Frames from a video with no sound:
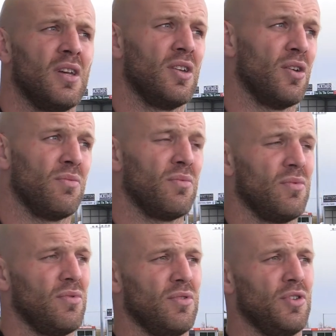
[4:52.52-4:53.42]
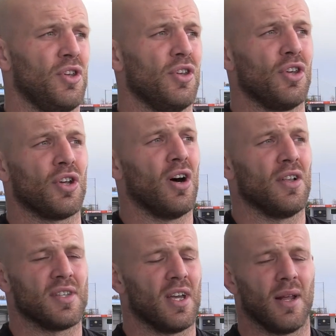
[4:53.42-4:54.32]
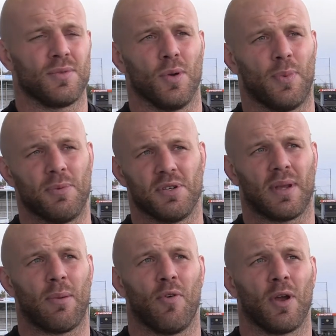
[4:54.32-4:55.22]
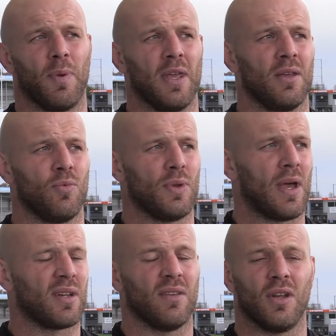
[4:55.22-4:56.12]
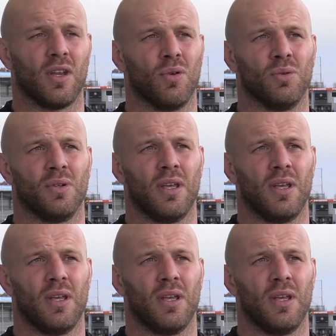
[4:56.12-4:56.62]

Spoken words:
you know, you can't turn up to a Premiership game of rugby without giving it your all.